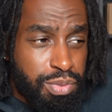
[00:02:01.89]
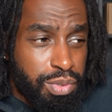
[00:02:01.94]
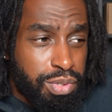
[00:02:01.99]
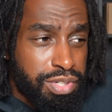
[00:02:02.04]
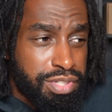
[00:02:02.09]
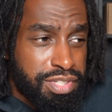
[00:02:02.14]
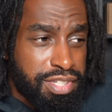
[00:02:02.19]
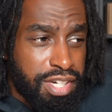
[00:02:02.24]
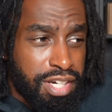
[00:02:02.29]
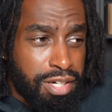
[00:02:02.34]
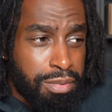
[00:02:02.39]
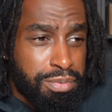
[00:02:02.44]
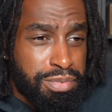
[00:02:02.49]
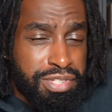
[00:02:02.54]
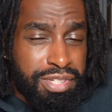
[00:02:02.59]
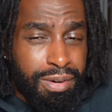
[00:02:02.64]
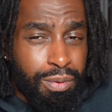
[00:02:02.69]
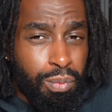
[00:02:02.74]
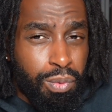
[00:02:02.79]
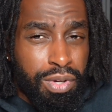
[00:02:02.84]
was
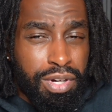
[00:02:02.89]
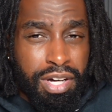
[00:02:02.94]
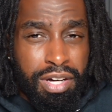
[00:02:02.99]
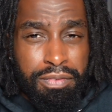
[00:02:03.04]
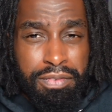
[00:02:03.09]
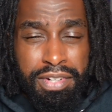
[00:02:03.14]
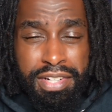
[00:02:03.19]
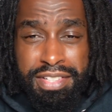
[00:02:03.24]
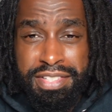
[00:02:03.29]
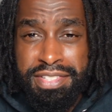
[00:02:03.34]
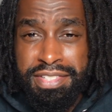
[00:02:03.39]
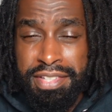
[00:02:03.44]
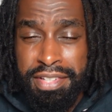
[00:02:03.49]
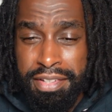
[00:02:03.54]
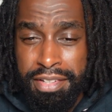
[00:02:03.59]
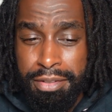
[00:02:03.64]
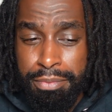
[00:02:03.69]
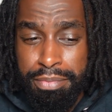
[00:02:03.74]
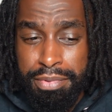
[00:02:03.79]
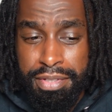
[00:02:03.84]
somewhat of an
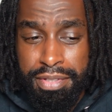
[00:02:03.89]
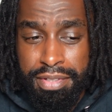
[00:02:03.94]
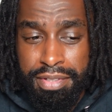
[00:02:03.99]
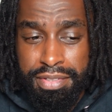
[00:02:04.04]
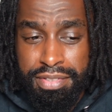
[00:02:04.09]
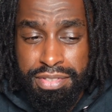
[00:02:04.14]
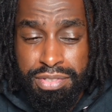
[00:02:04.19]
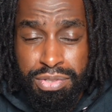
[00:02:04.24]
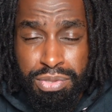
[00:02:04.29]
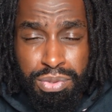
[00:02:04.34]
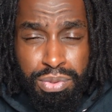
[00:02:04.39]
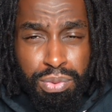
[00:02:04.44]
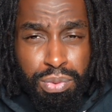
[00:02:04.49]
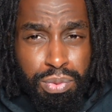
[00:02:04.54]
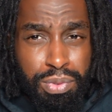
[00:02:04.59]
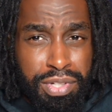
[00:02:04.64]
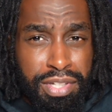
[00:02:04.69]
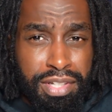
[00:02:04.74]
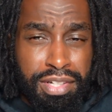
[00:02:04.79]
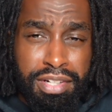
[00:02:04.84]
attempt
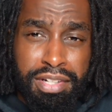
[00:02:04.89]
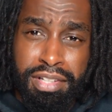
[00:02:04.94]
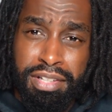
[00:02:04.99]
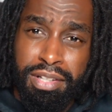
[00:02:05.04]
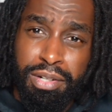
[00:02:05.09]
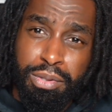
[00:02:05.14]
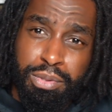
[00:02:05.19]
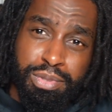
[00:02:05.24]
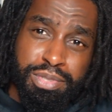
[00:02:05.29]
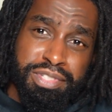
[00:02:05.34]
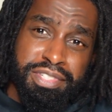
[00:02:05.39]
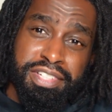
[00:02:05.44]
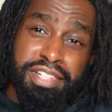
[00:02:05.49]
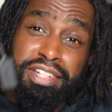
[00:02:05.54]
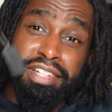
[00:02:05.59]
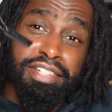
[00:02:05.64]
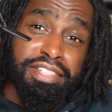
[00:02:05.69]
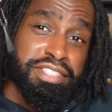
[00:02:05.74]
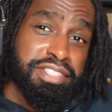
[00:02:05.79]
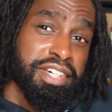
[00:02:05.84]
to get close to
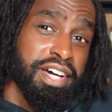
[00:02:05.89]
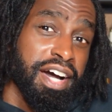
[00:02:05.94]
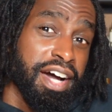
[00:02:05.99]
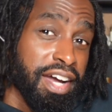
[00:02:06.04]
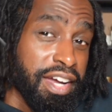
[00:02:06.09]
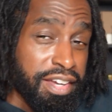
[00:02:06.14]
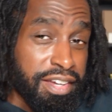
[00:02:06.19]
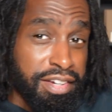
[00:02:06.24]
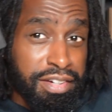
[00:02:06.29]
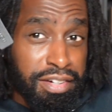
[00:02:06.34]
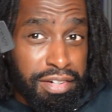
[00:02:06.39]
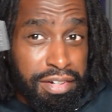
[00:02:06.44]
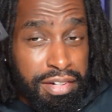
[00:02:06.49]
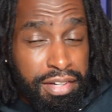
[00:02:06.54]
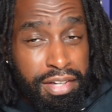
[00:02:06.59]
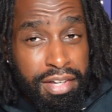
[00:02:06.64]
this guy here.